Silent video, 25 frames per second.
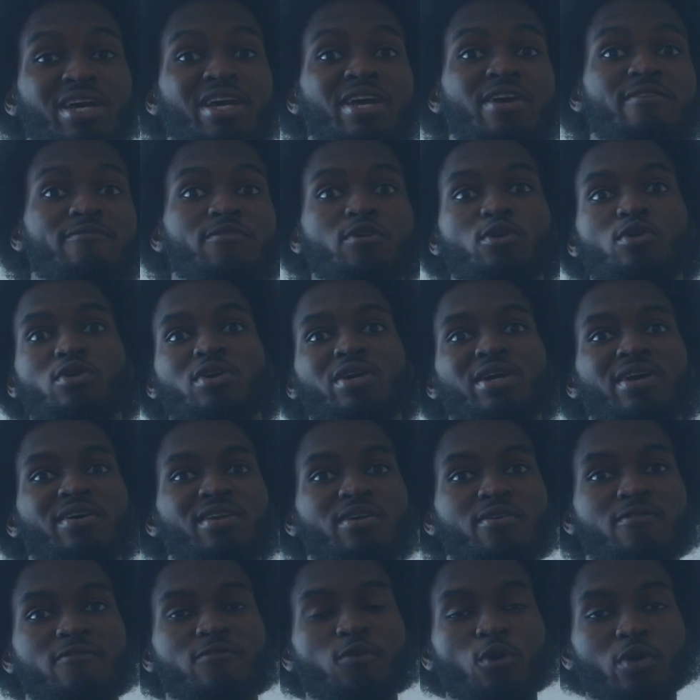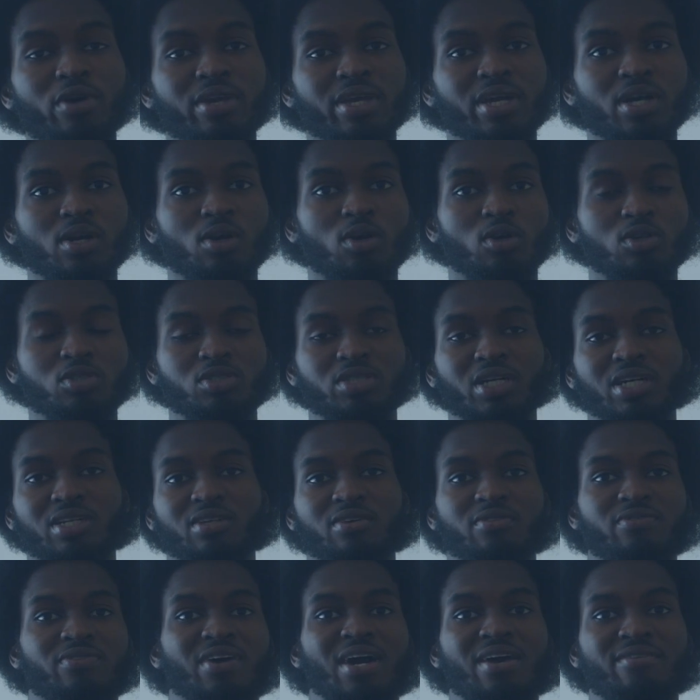If you're getting a 4-year contract, a
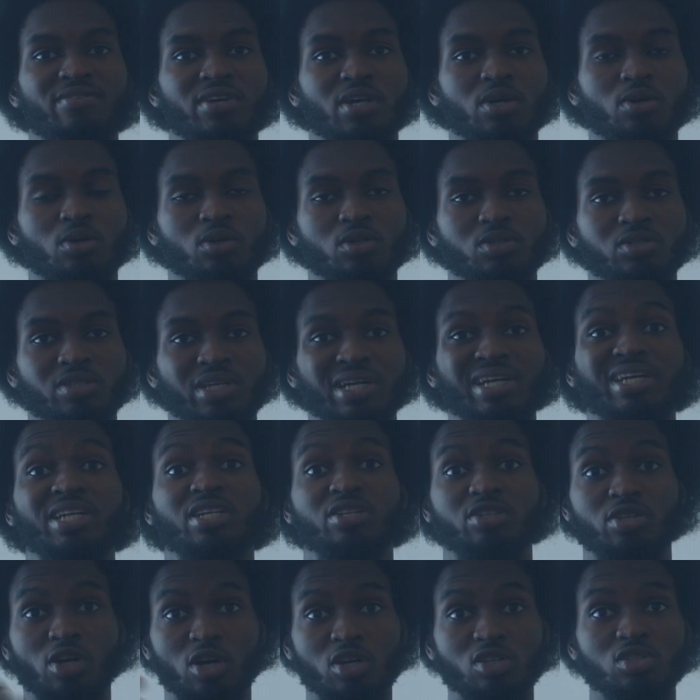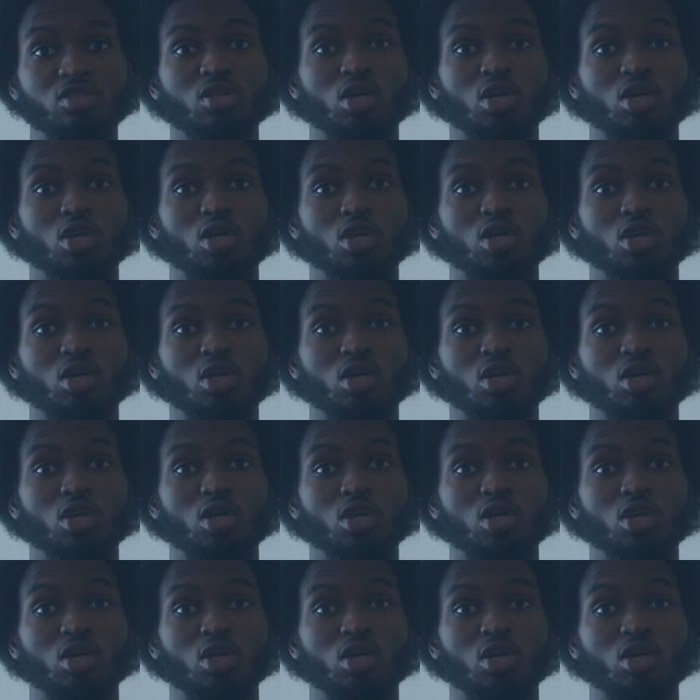5-year contract, it does